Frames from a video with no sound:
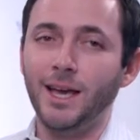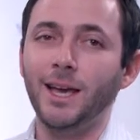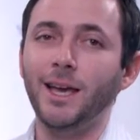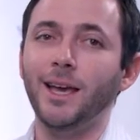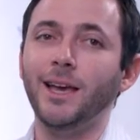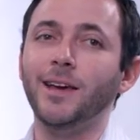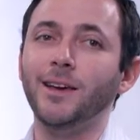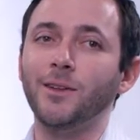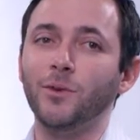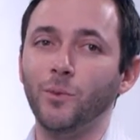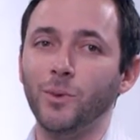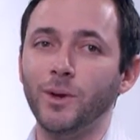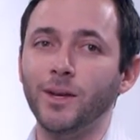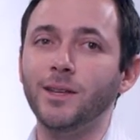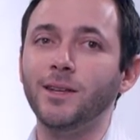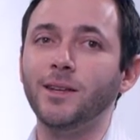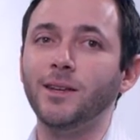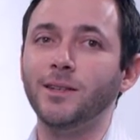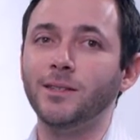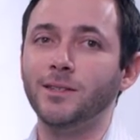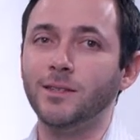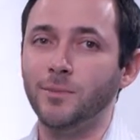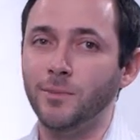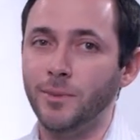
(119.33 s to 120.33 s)
And we
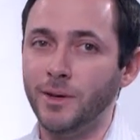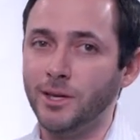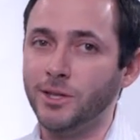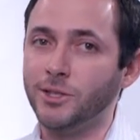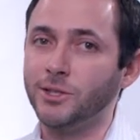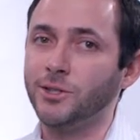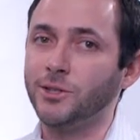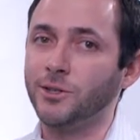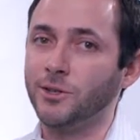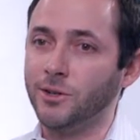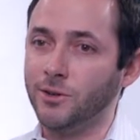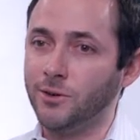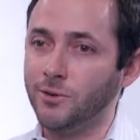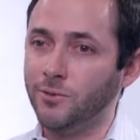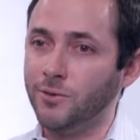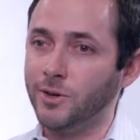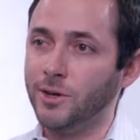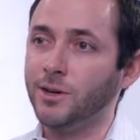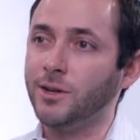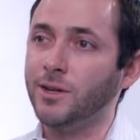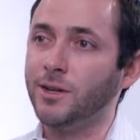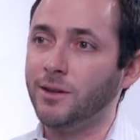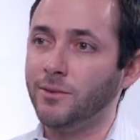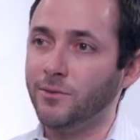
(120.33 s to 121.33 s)
need to make sure
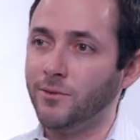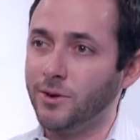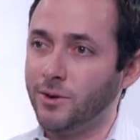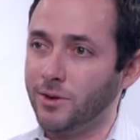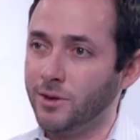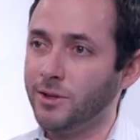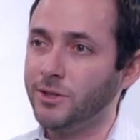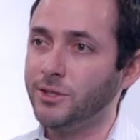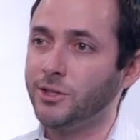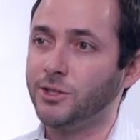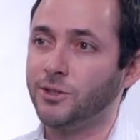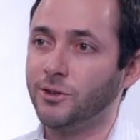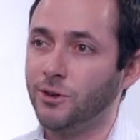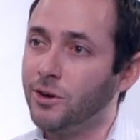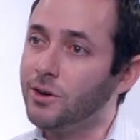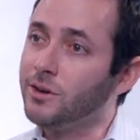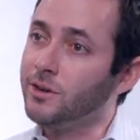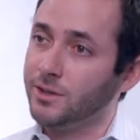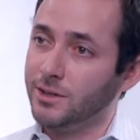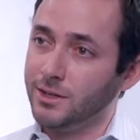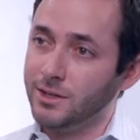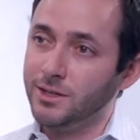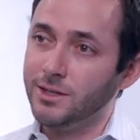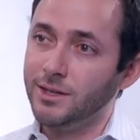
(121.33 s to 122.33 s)
very, very
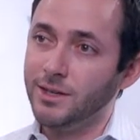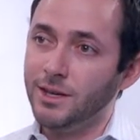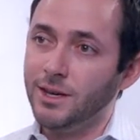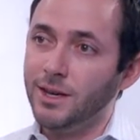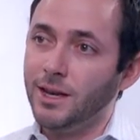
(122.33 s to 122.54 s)
strongly